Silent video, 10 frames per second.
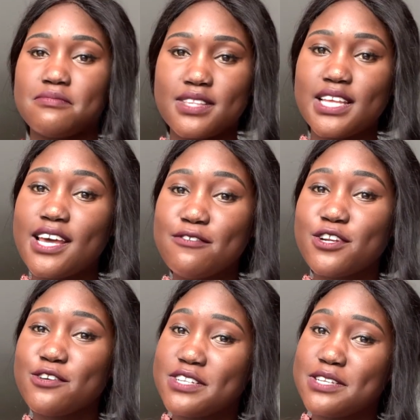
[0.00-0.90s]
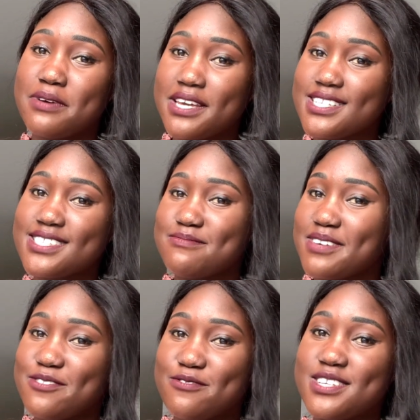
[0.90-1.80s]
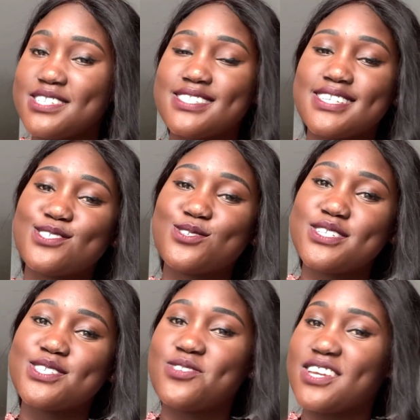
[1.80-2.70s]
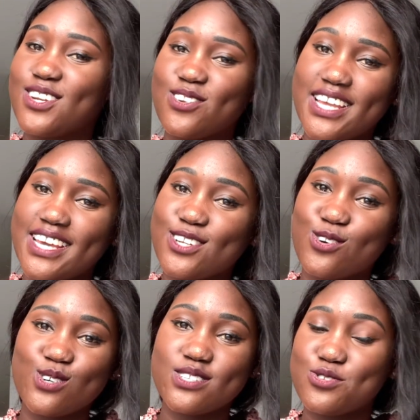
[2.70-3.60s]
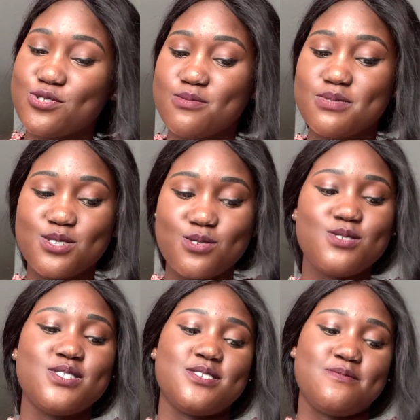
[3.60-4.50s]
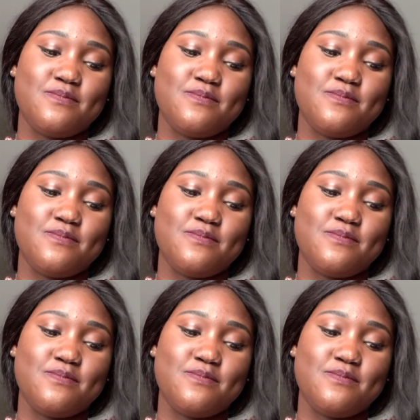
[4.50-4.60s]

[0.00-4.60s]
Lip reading: the level of independence in my university is as good as doing an online course, truth be told.